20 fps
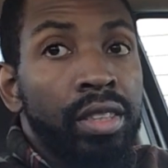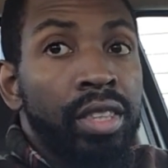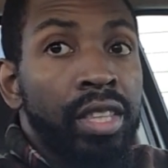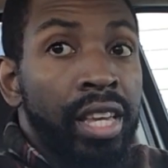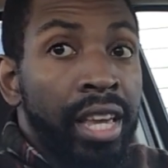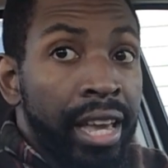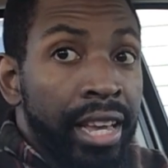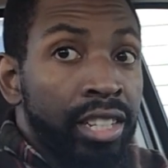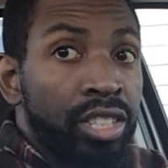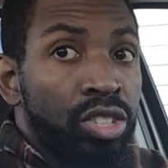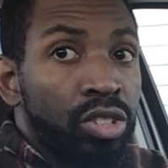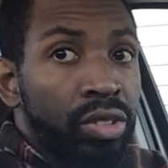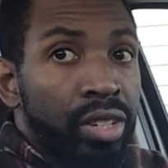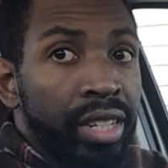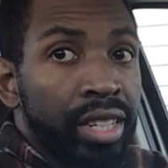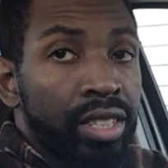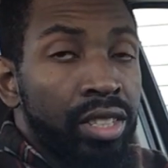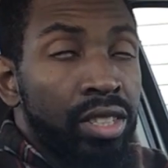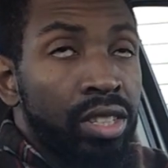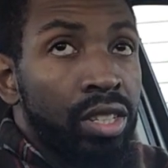The answer
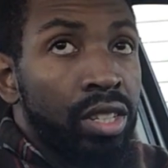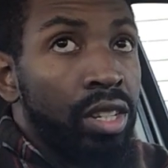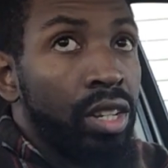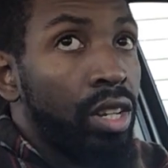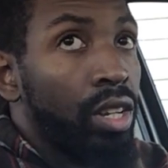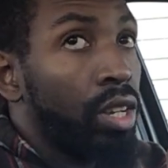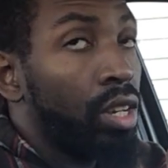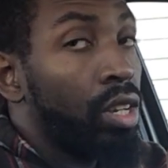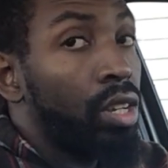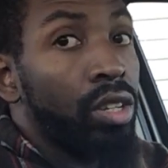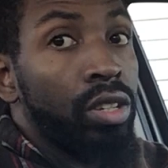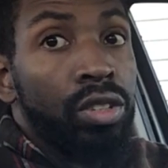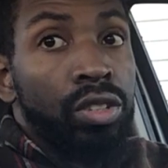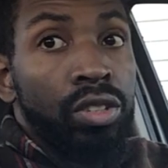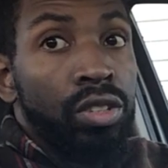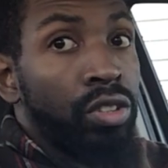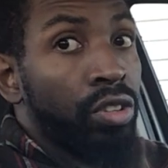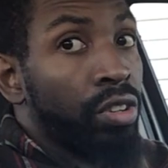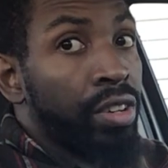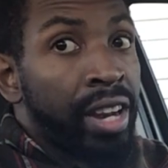is,
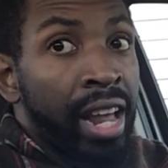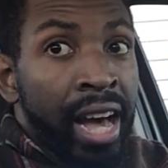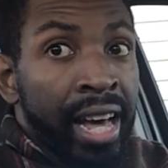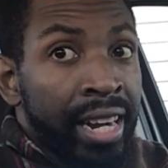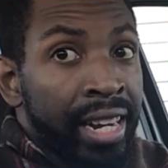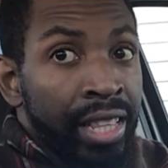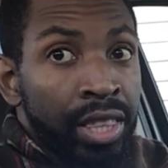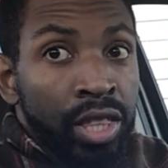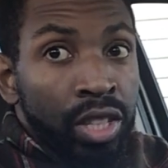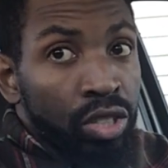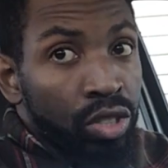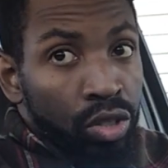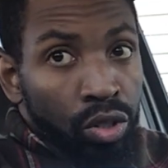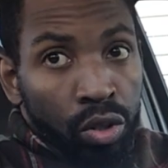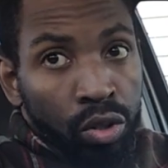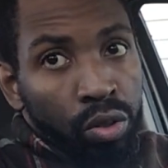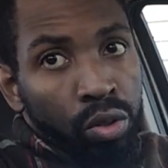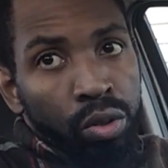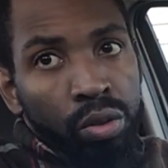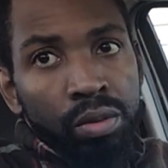you're not in the
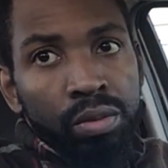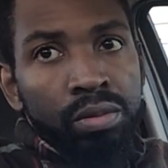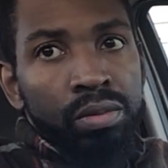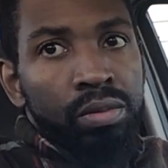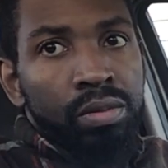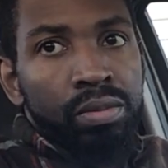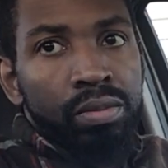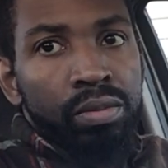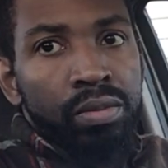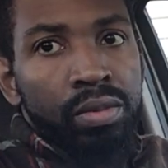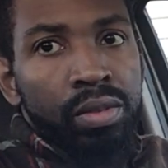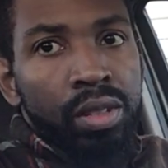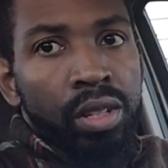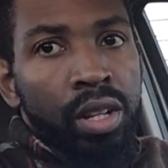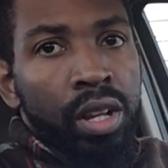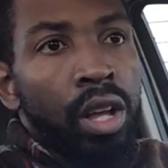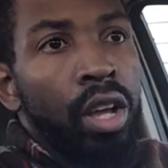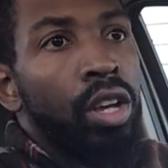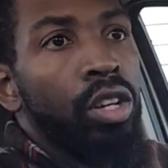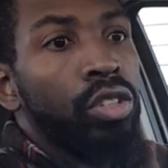circle.
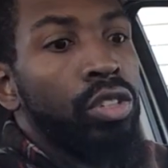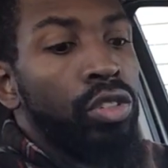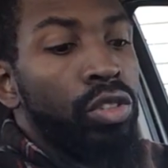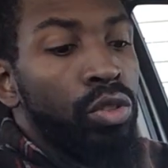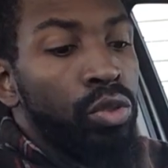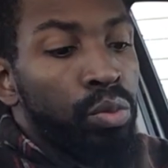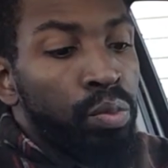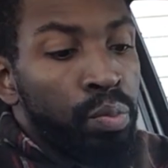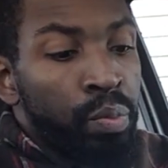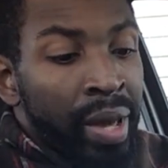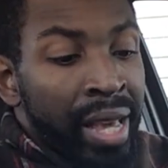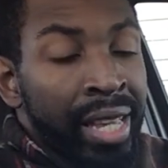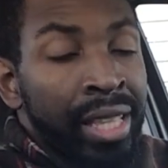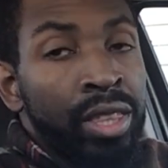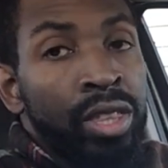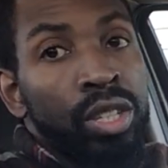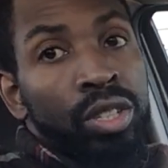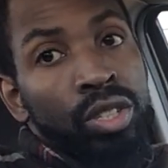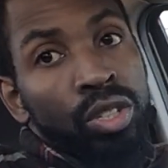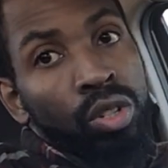You
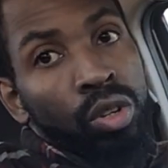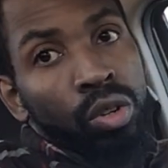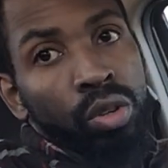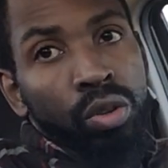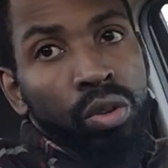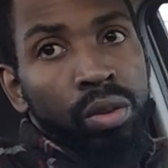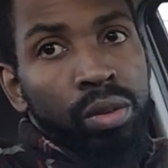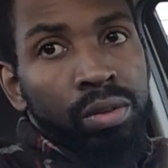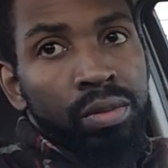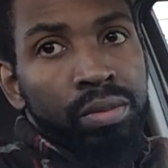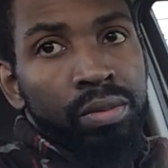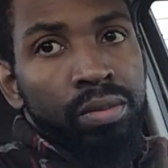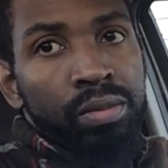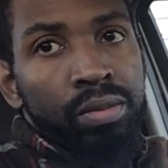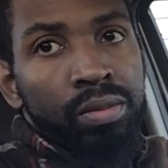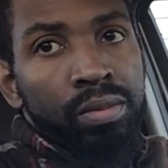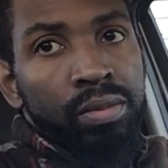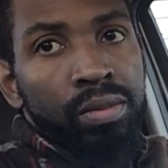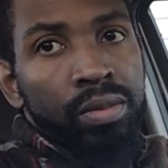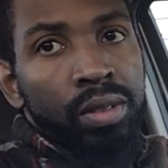made the circle.
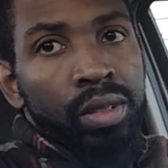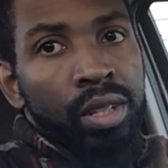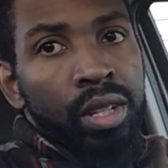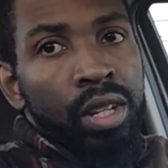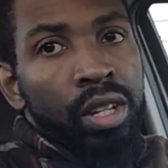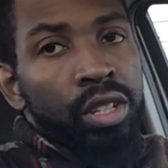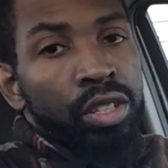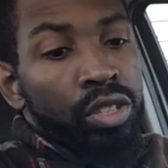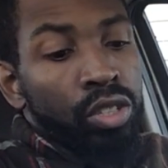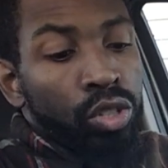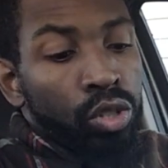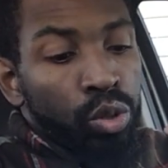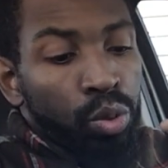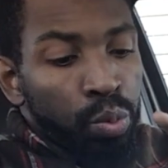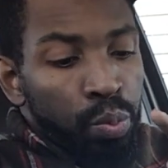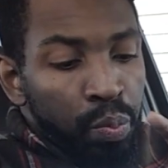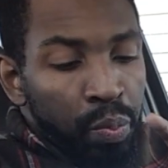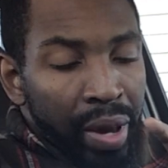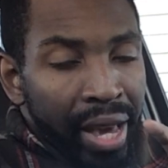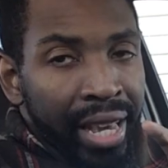You
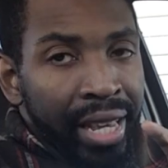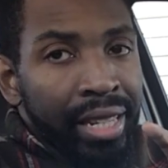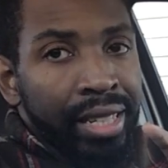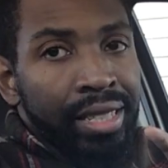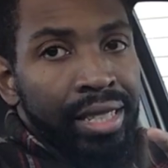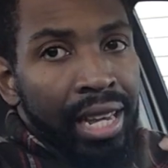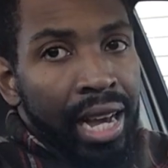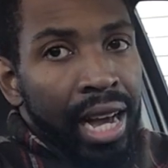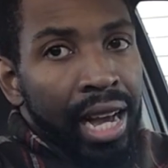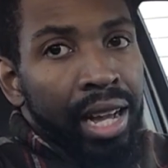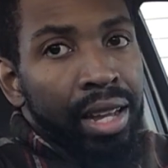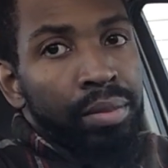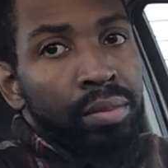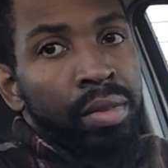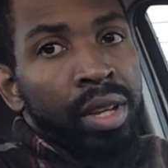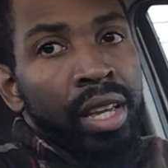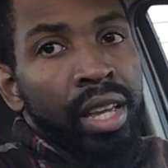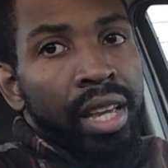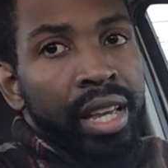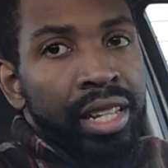made time
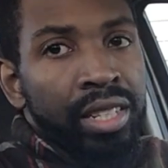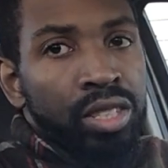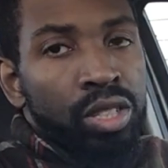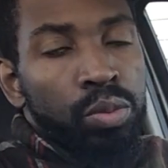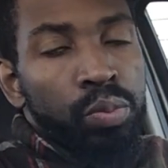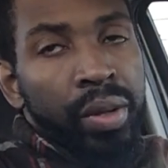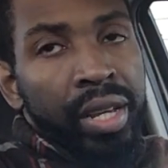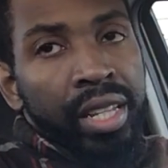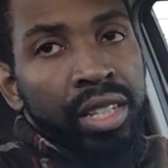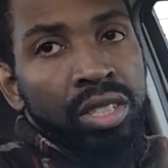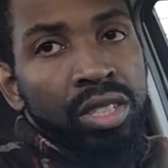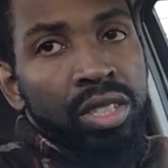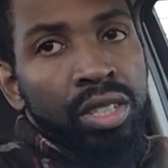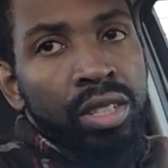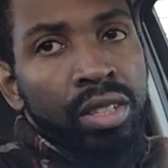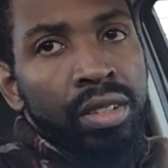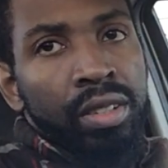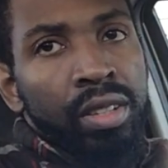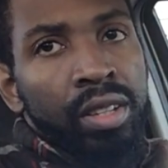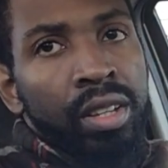and space.
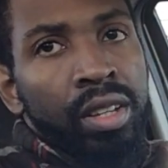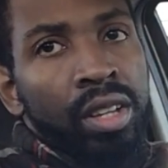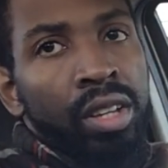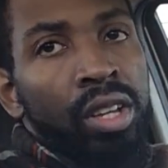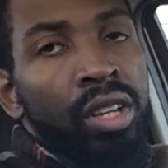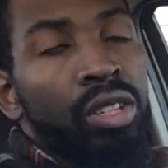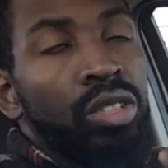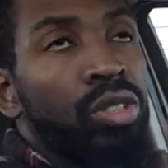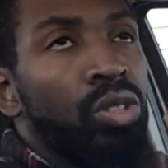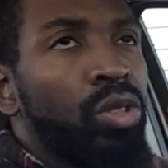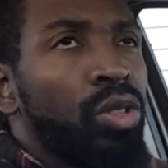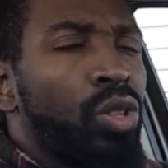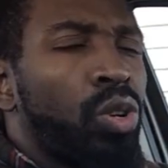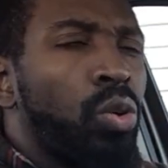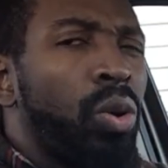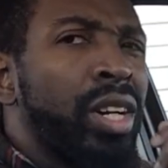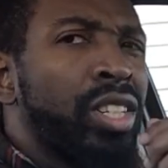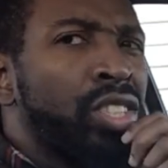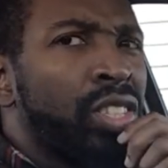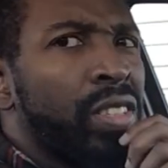So the
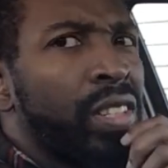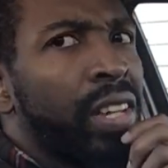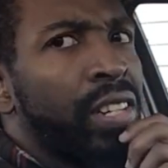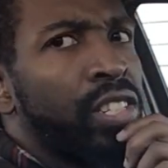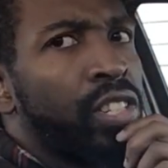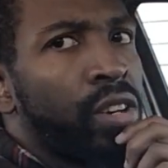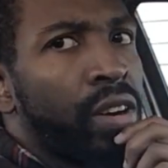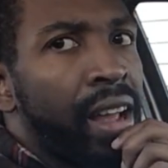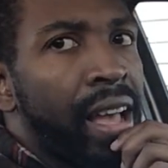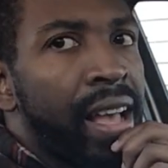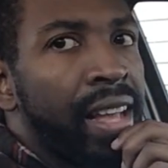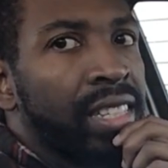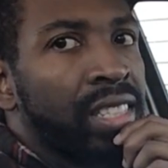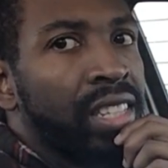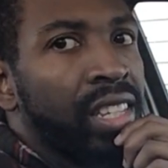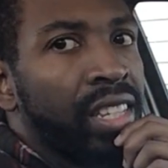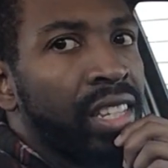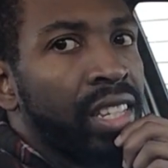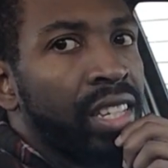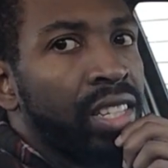question that you're
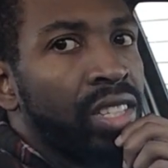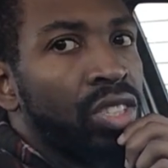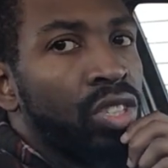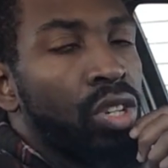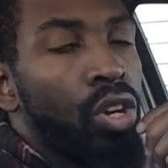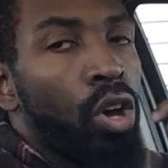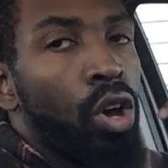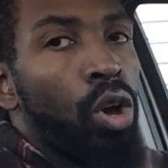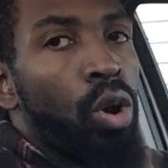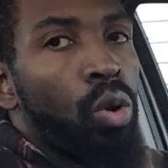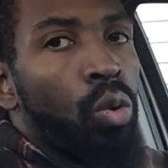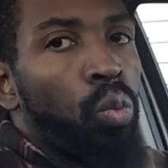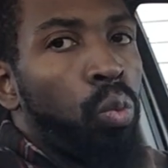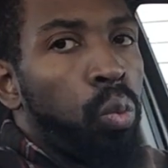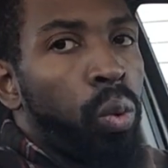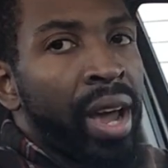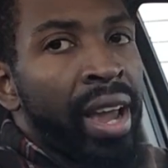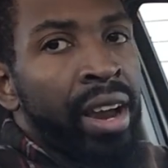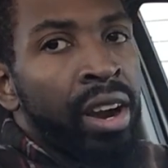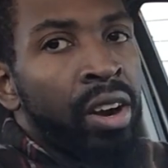asking is,
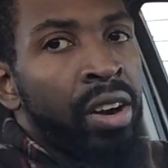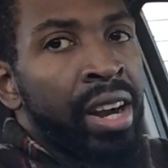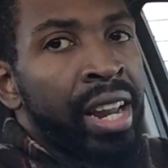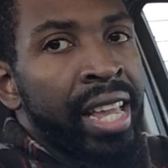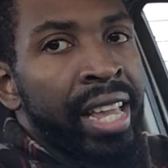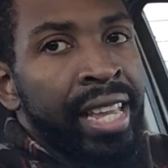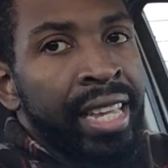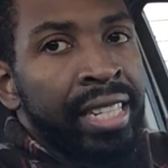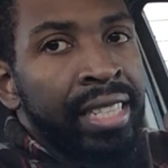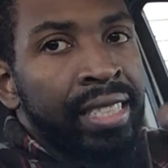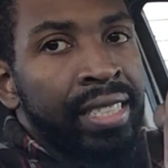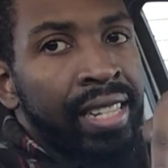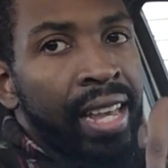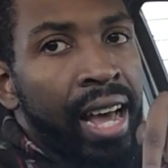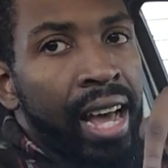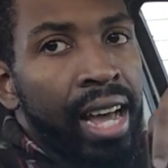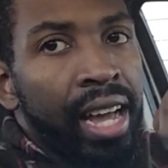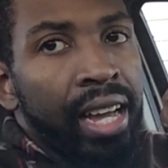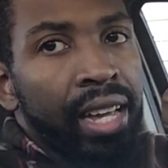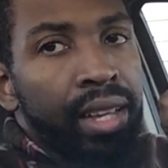where in
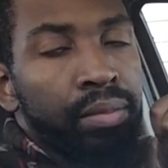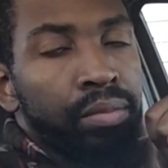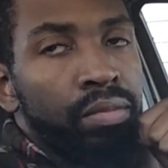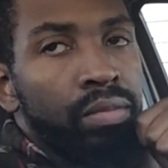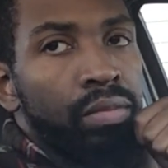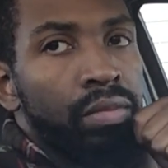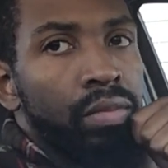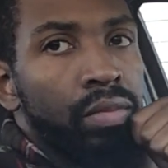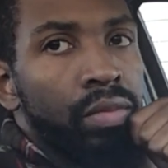time